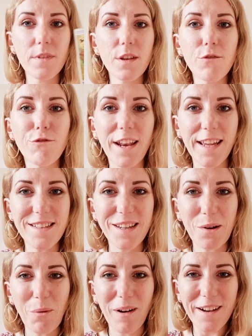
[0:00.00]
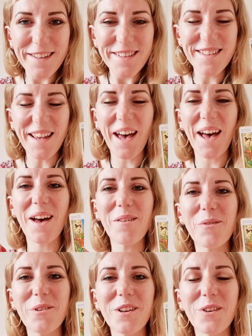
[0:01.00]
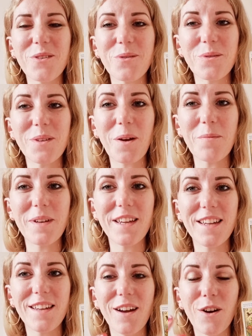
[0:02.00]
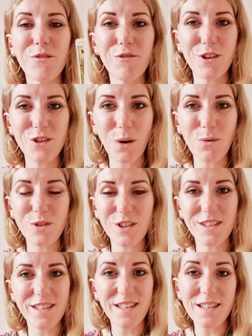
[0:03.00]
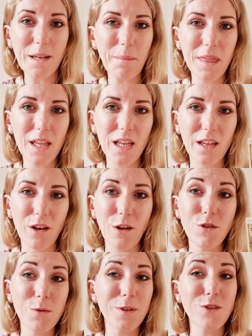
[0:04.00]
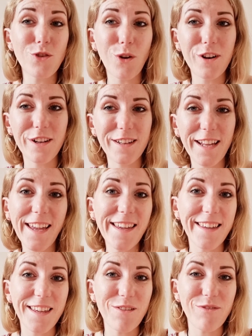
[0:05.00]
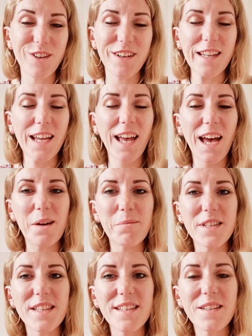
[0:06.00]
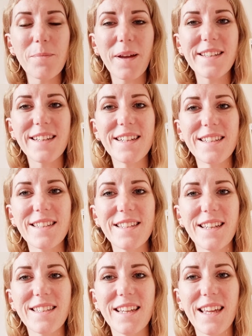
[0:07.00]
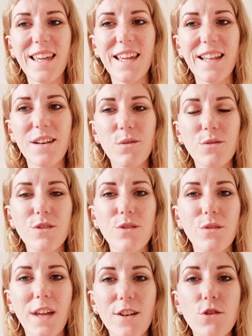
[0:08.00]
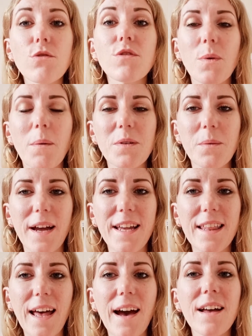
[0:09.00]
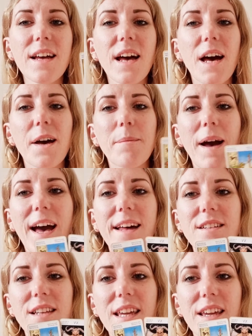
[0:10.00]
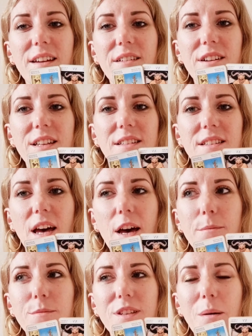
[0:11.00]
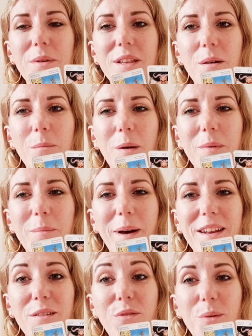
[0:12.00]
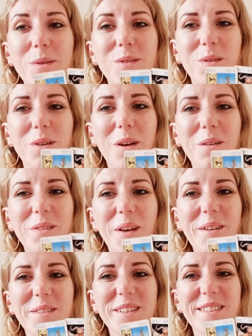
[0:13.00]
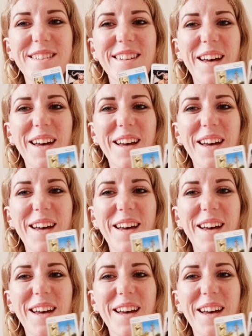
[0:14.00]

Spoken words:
relating wise, or it could also be overindulgence in something, you know, too much chocolate cake even. So this is basically suggesting here not to get too swept away in that, and here is somebody that might be a bad influence on you, so just